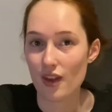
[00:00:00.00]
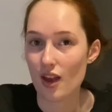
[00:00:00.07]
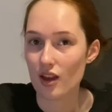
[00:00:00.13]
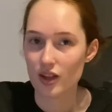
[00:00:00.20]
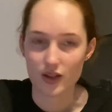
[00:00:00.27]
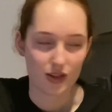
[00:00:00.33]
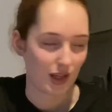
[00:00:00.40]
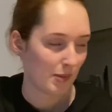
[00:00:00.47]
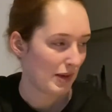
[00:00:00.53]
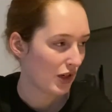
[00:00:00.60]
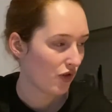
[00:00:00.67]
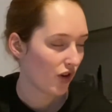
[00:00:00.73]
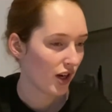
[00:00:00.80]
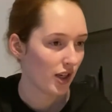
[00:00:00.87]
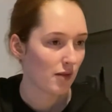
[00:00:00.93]
you see me
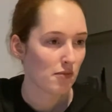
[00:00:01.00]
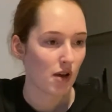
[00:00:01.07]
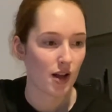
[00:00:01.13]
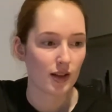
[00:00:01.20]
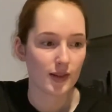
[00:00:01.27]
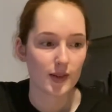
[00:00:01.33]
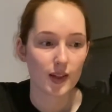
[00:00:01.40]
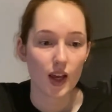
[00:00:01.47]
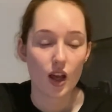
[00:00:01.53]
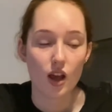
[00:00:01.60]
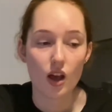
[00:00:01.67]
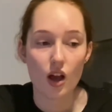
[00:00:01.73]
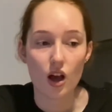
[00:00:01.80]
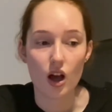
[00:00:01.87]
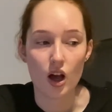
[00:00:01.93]
trying the mask.
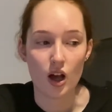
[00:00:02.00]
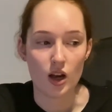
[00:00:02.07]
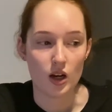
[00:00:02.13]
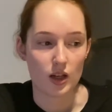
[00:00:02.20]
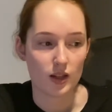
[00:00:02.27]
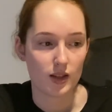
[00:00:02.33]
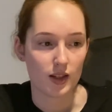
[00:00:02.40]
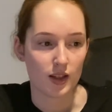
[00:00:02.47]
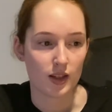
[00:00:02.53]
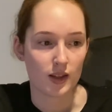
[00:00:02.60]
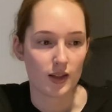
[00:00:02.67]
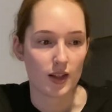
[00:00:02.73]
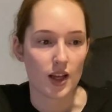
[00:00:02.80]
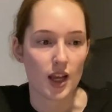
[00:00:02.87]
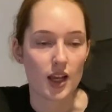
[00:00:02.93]
Uh, last thing you
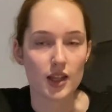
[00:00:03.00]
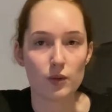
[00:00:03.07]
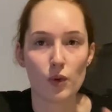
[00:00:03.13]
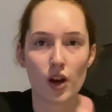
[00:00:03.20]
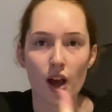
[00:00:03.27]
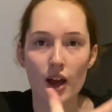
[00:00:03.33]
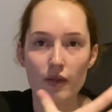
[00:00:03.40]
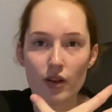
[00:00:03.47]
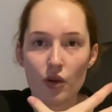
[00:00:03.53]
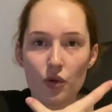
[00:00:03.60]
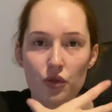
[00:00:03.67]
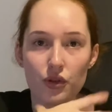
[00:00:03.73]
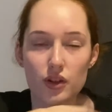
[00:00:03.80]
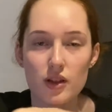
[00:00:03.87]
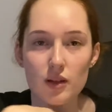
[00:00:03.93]
see is when I have it on
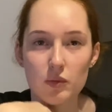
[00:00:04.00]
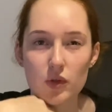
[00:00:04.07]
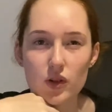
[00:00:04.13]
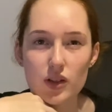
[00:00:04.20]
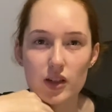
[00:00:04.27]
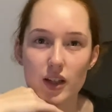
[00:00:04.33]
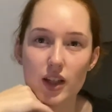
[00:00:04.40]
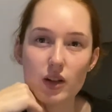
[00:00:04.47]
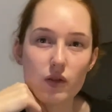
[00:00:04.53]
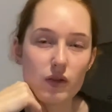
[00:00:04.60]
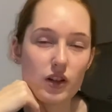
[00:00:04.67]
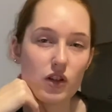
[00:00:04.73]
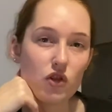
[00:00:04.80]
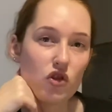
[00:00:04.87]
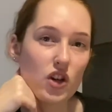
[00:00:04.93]
because I'm going to take it off in
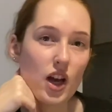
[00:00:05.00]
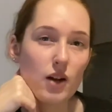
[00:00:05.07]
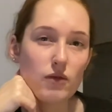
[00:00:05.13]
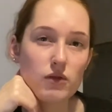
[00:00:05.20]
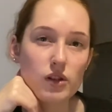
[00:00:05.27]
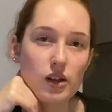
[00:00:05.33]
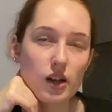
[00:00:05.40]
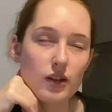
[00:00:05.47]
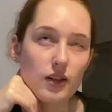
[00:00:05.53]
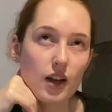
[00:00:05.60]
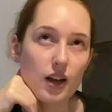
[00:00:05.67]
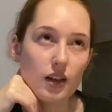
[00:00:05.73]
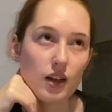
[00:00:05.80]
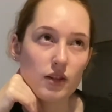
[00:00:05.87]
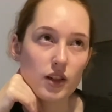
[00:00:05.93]
the shower,
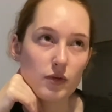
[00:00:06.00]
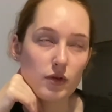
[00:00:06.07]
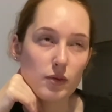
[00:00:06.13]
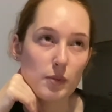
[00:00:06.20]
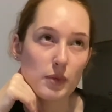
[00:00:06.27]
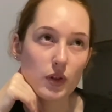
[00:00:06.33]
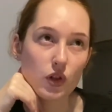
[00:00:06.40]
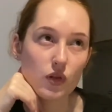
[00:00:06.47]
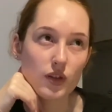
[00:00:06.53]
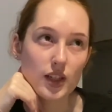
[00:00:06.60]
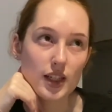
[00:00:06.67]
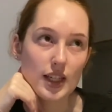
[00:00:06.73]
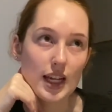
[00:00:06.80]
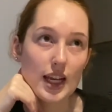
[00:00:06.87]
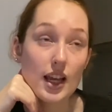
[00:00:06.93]
like, as I remember
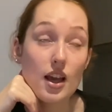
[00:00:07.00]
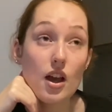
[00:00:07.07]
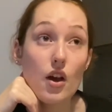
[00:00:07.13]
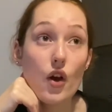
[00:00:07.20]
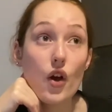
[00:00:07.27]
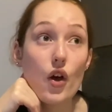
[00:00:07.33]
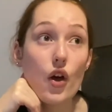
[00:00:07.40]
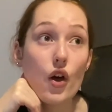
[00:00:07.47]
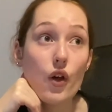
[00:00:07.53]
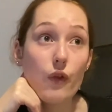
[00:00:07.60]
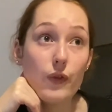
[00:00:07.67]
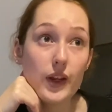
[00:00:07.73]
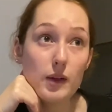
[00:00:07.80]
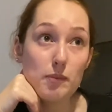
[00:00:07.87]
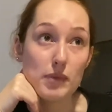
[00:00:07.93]
correctly.
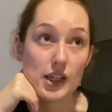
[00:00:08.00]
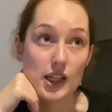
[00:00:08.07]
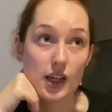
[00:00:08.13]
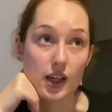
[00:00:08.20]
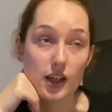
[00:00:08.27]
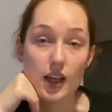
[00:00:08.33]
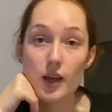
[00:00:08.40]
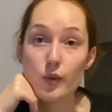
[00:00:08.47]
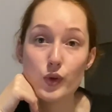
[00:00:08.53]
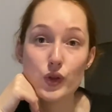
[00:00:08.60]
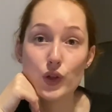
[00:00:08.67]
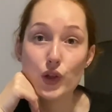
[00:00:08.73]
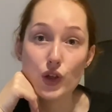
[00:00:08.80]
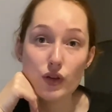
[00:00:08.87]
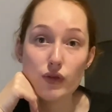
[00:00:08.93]
Thing being, it was a
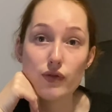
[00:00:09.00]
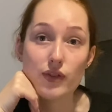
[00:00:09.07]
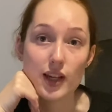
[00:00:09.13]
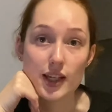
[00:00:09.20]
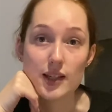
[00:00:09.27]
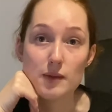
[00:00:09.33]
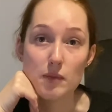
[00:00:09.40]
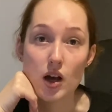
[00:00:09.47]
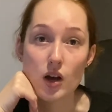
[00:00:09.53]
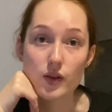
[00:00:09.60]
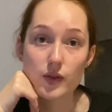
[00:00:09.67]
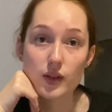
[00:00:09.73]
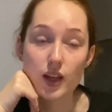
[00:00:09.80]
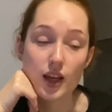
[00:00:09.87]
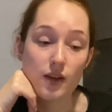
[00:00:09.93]
good face
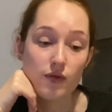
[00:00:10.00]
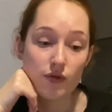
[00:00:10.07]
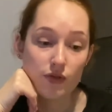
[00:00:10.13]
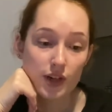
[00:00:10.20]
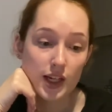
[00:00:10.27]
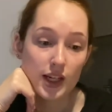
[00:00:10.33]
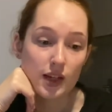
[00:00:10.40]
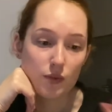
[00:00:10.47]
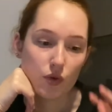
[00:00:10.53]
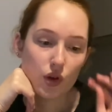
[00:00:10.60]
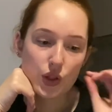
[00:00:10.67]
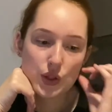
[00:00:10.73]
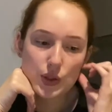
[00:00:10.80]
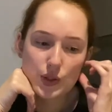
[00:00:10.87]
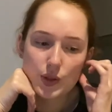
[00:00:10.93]
mask. It really
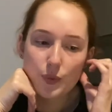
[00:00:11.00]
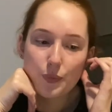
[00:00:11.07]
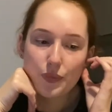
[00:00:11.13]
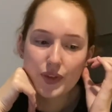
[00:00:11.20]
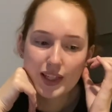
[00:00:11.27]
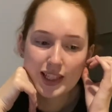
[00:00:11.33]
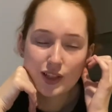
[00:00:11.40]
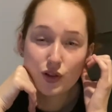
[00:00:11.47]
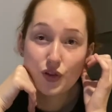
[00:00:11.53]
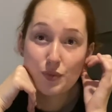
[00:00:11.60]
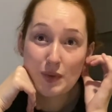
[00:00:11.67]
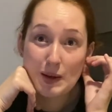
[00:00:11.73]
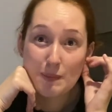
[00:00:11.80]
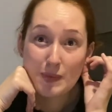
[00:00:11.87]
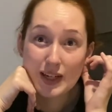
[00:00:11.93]
was. It just
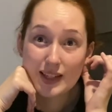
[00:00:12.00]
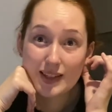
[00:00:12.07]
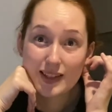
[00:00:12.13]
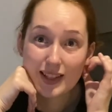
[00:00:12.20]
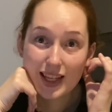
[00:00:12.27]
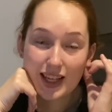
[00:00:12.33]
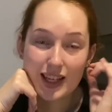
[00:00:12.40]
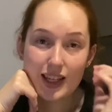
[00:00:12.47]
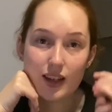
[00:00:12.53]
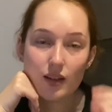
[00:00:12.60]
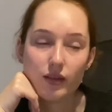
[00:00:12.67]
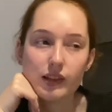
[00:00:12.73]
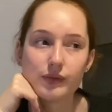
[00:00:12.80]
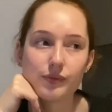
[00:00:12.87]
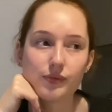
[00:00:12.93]
made my skin